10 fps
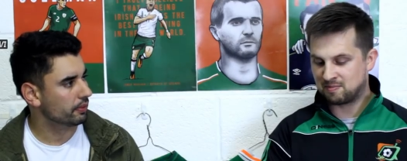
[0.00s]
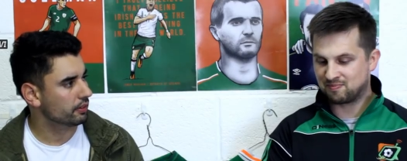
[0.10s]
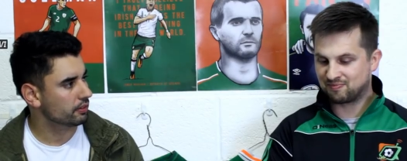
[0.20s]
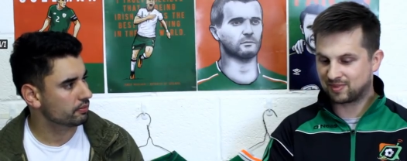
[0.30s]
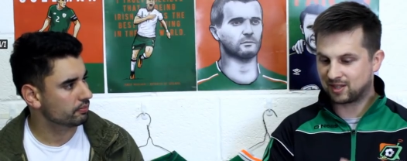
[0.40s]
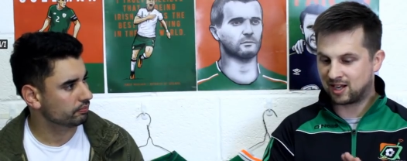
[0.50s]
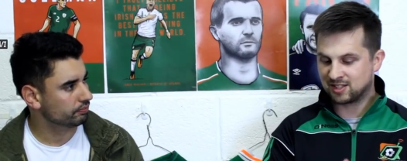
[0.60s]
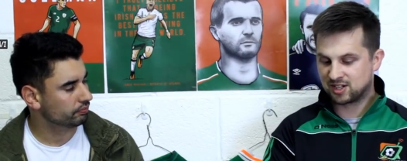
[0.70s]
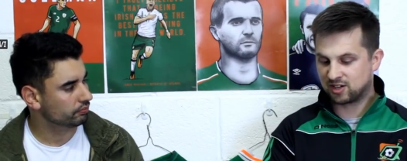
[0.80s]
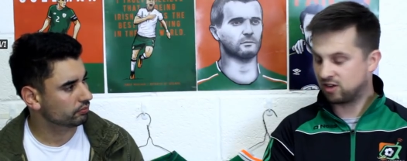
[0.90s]
Speaker 1: Um, I'll
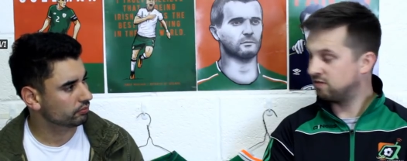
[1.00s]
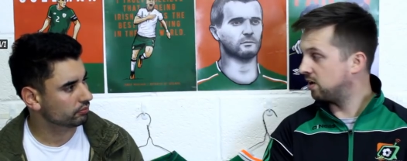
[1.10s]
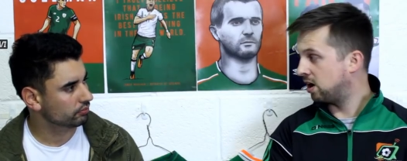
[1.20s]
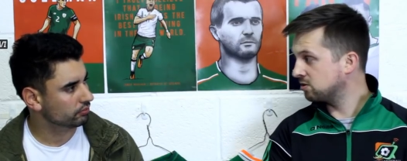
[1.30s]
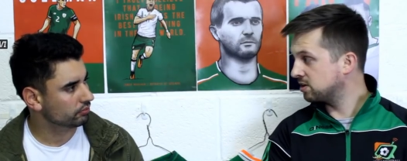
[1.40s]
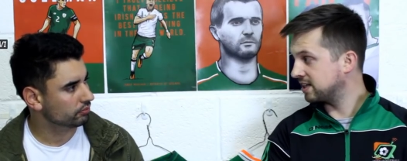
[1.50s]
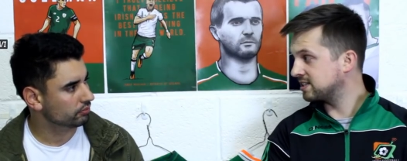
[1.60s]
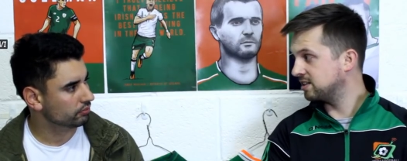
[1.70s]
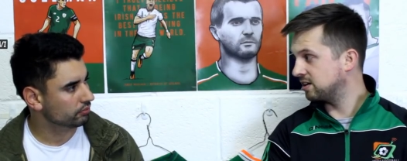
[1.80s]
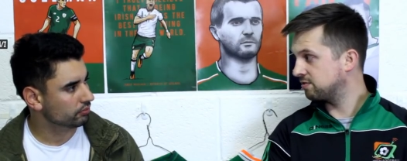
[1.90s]
start it off. Long
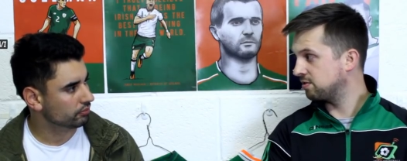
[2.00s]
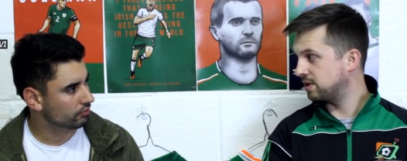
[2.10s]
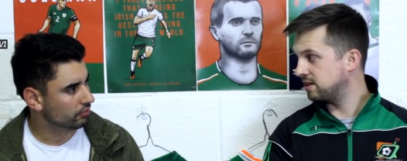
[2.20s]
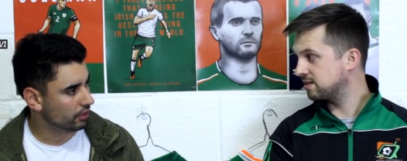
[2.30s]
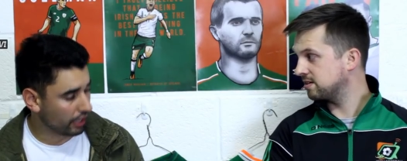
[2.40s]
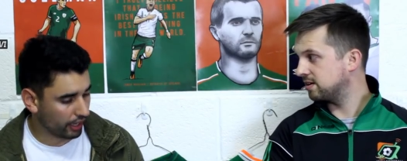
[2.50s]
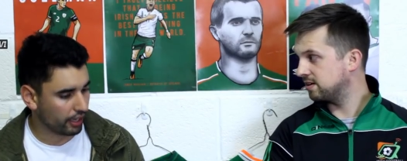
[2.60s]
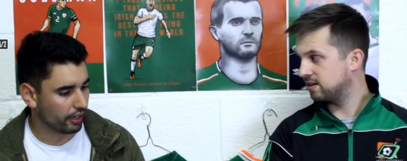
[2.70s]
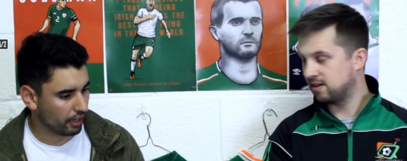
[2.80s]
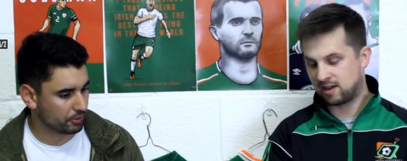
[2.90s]
gets in there for me. Yeah,
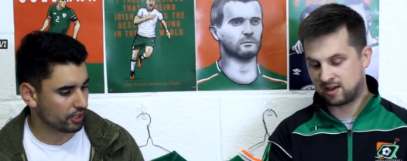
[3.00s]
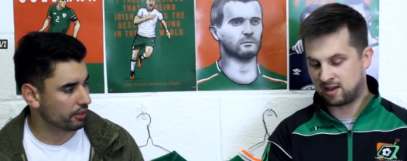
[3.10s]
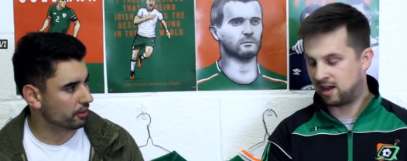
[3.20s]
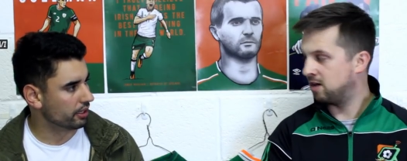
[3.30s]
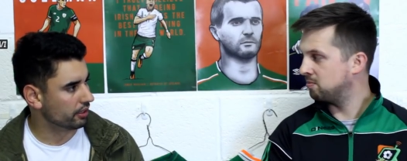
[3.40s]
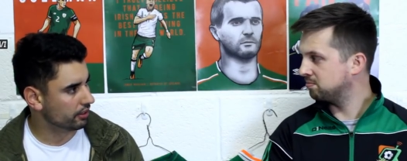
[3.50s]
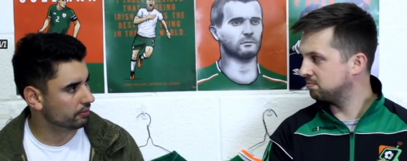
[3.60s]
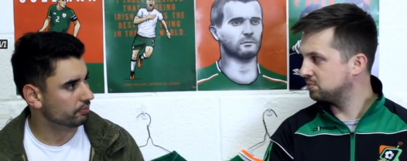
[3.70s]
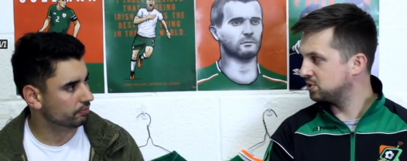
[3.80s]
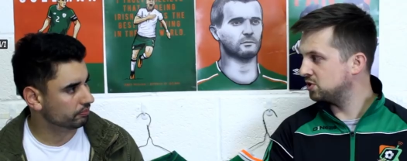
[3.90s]
yeah, absolutely.
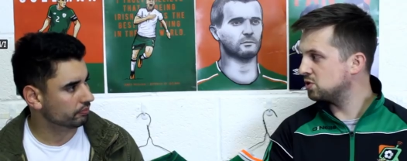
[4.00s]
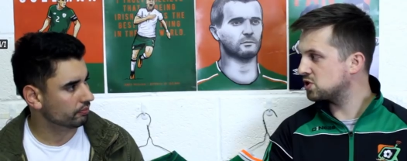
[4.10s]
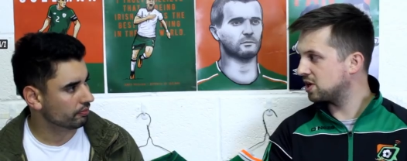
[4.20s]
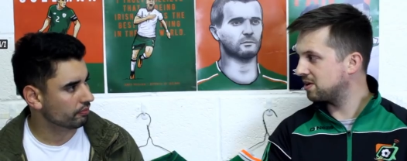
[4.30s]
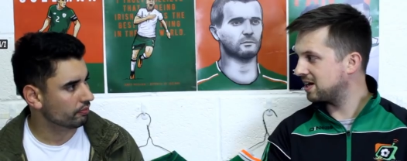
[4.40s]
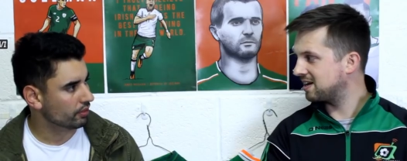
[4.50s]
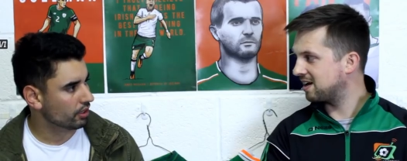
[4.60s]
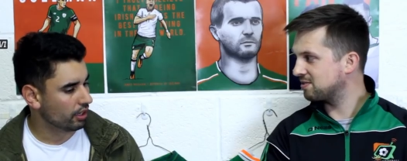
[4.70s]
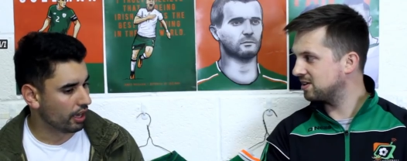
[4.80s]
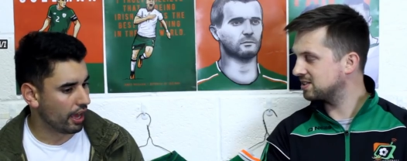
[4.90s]
Um, you shout ahead
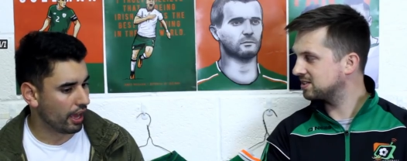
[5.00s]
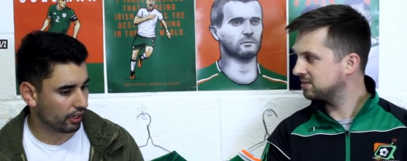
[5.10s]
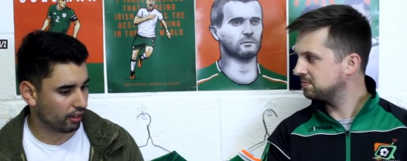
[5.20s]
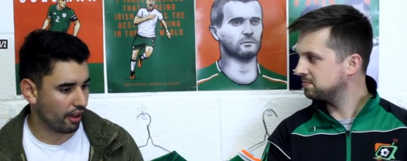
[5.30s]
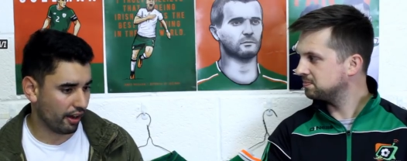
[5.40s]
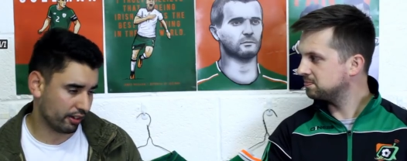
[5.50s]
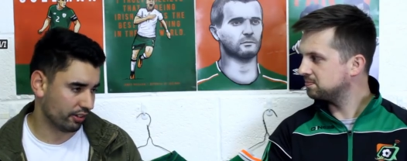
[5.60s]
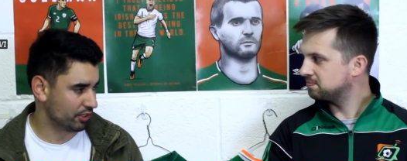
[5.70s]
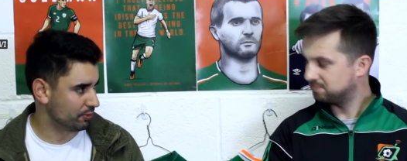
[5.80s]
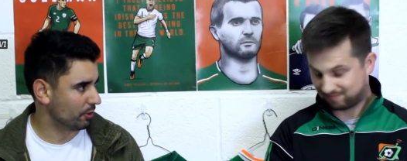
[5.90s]
after this. Uh, Clark,
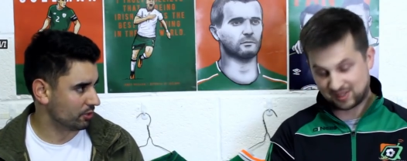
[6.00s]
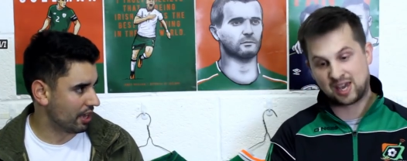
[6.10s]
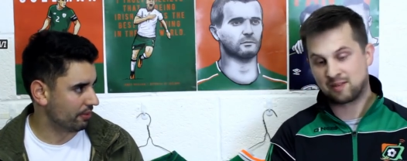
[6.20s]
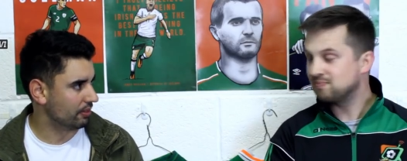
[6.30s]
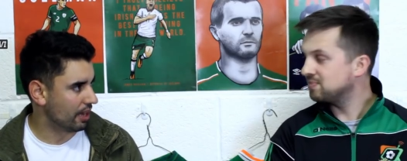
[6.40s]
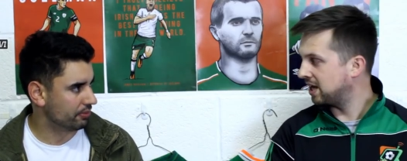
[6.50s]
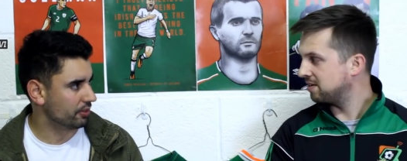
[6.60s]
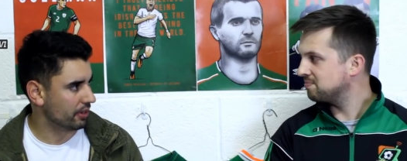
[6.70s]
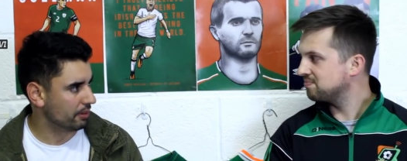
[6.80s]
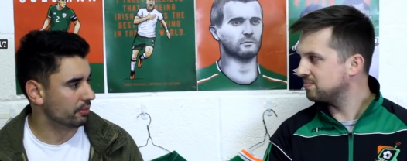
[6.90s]
Speaker 2: I suppose, yeah, left left yeah,
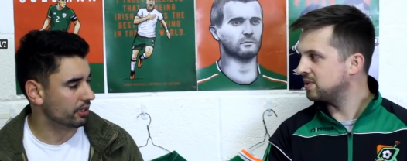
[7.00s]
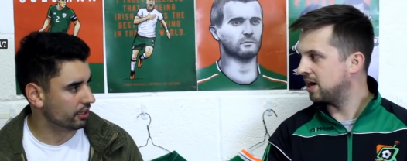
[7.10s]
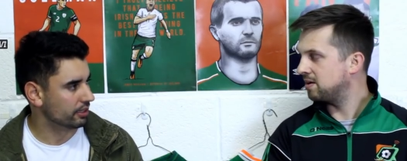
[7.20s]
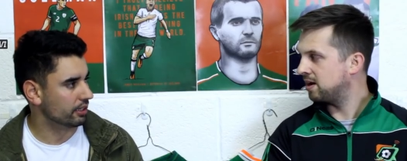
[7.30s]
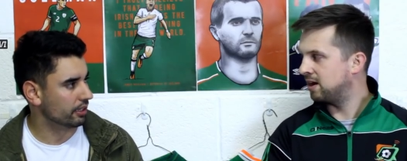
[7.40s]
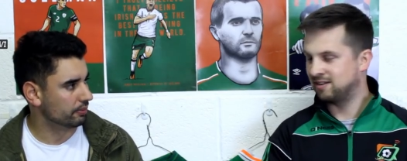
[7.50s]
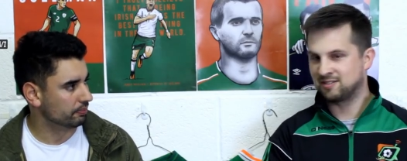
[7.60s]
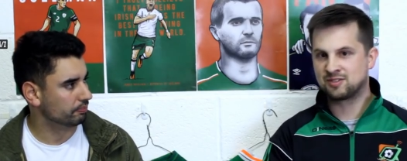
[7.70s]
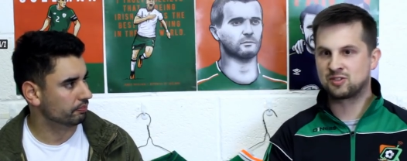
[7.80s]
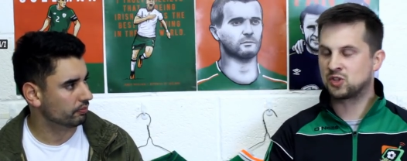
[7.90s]
of him. Yeah, yeah, yeah,
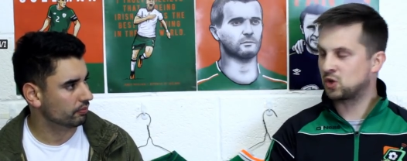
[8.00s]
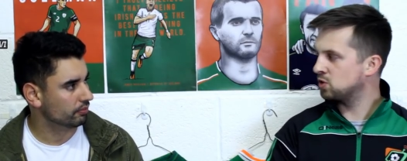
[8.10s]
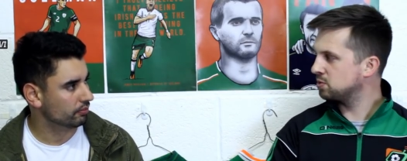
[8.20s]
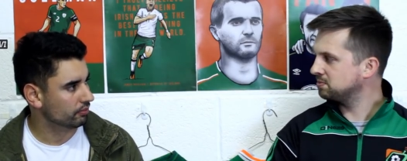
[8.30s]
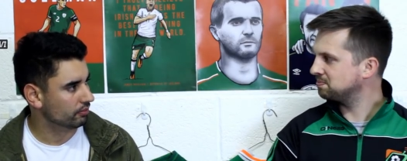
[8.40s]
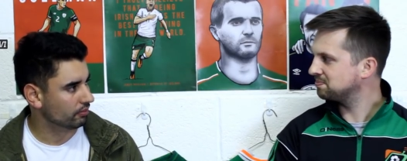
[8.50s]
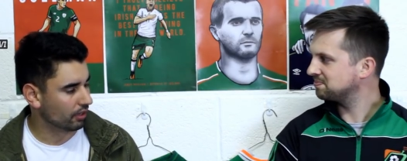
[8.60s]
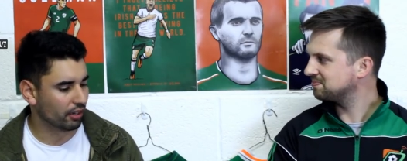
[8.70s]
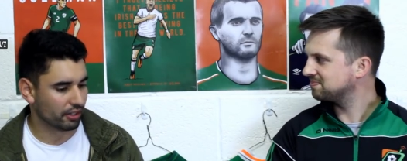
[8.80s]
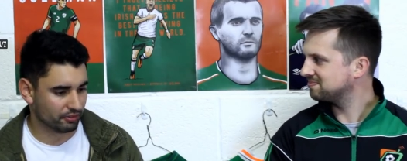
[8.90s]
And the third one.
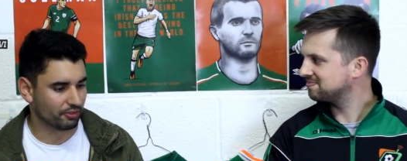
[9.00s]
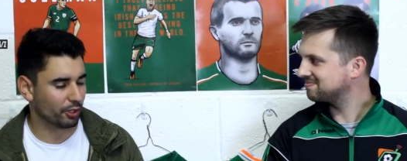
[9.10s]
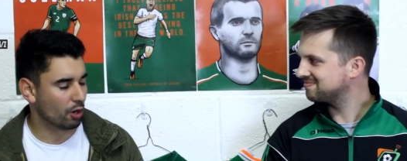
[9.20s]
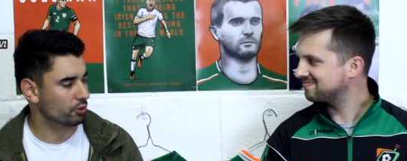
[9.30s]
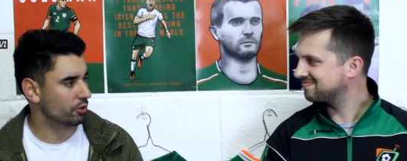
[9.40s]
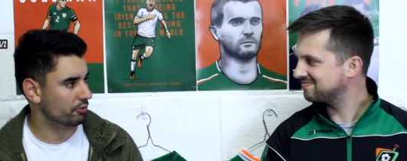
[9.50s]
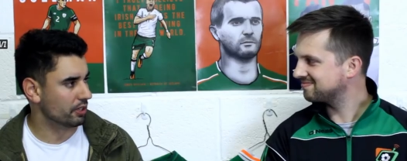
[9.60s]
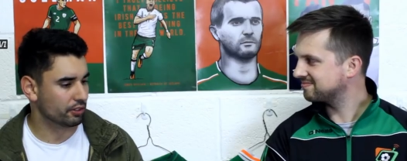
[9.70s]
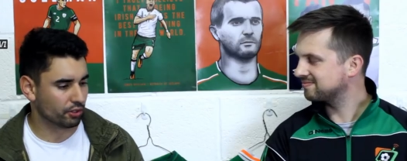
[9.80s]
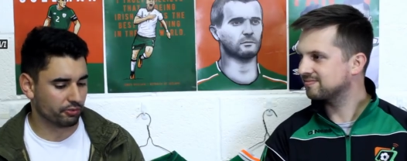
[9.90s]
I I go
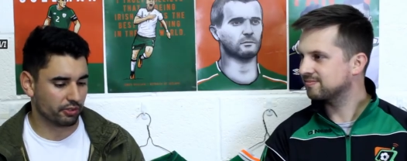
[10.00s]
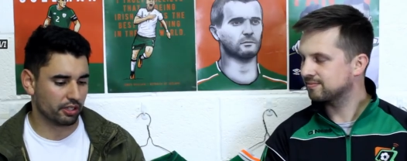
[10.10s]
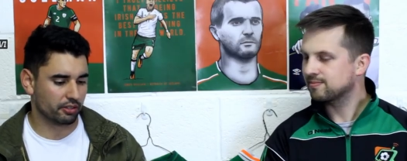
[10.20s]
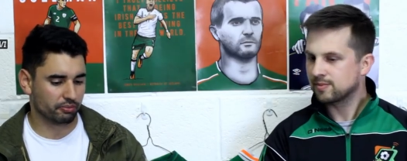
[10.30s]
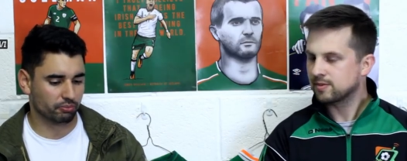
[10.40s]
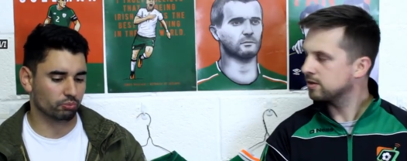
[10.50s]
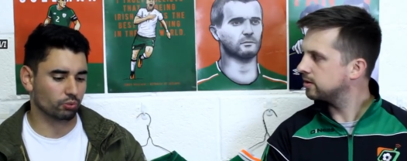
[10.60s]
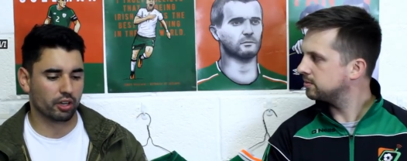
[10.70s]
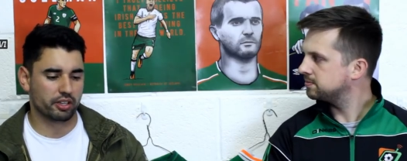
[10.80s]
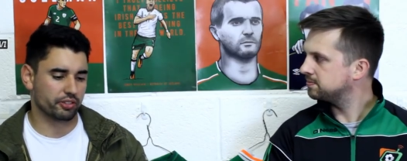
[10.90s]
Duffy. Duffy
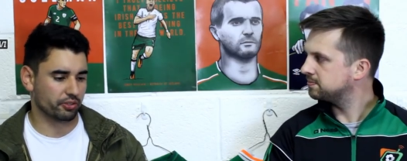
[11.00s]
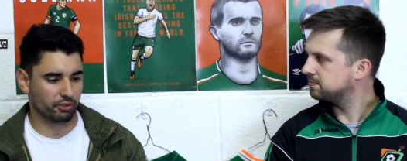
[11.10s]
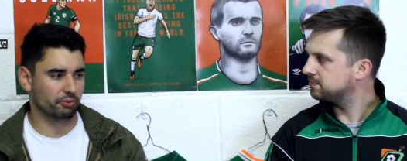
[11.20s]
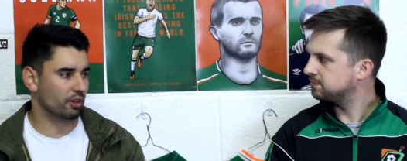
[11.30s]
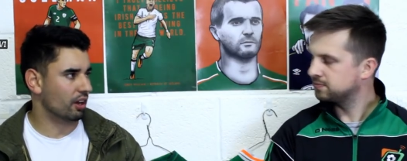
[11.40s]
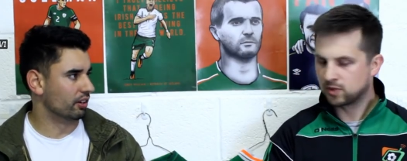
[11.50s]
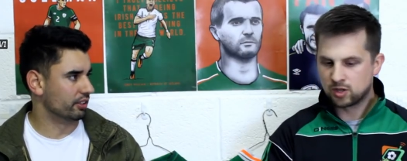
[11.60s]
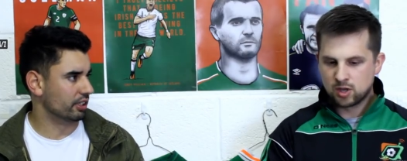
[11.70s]
right of Long. I